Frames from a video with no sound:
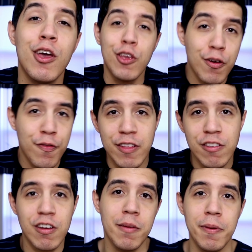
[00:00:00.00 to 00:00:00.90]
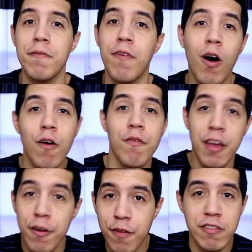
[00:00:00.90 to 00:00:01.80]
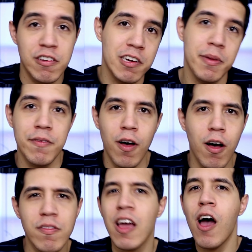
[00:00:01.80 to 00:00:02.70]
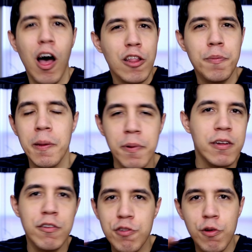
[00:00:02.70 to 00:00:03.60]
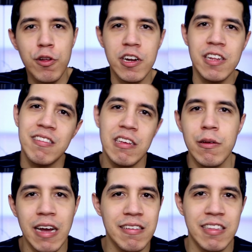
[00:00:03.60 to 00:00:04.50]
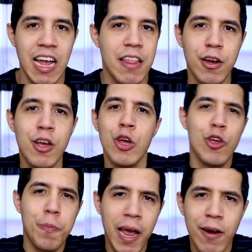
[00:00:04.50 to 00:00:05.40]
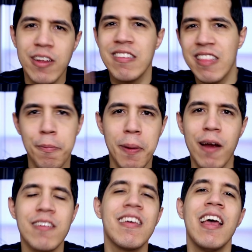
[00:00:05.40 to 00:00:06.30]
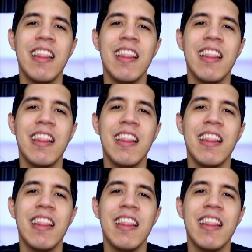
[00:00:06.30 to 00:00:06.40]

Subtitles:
Your friends are going to be involved, their friends are going to be involved, other people in the school are going to see you guys together, your parents, their parents.